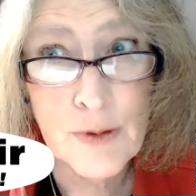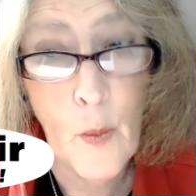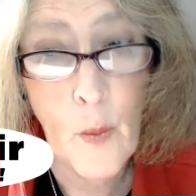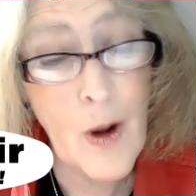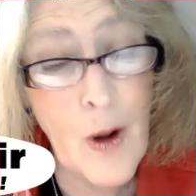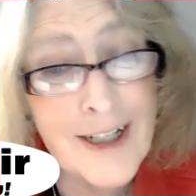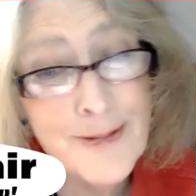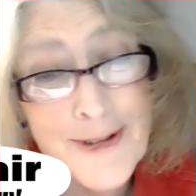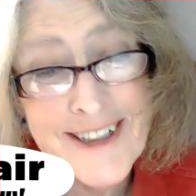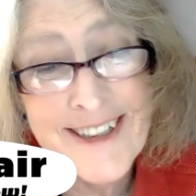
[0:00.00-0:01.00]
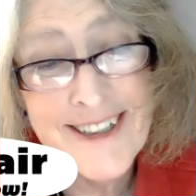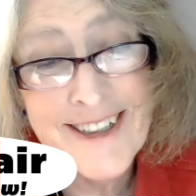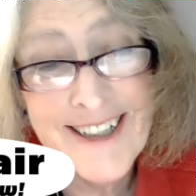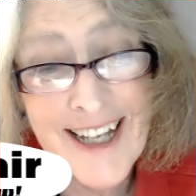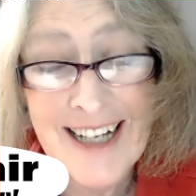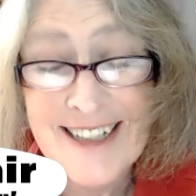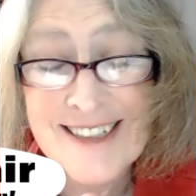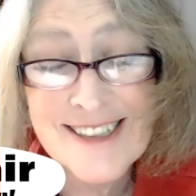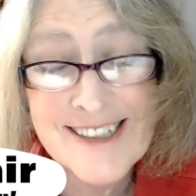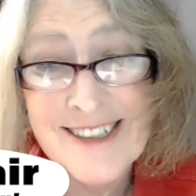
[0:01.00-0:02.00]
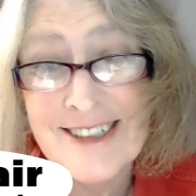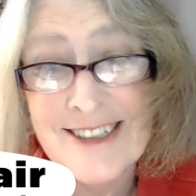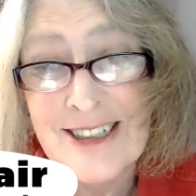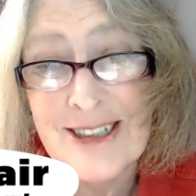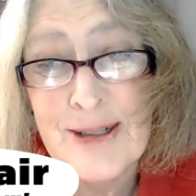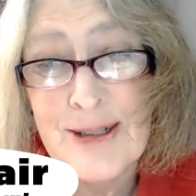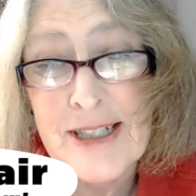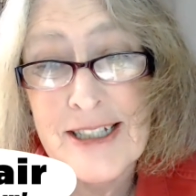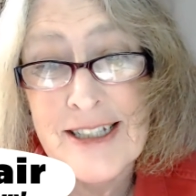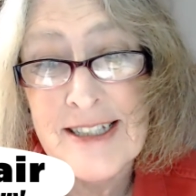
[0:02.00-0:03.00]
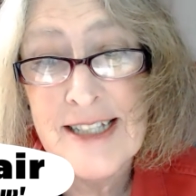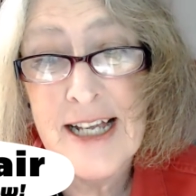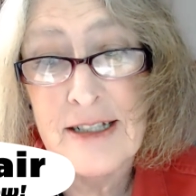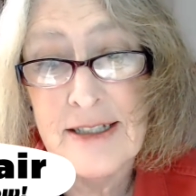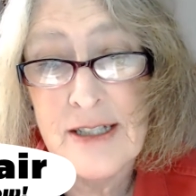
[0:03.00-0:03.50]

one-to-one and it's still closing the sale.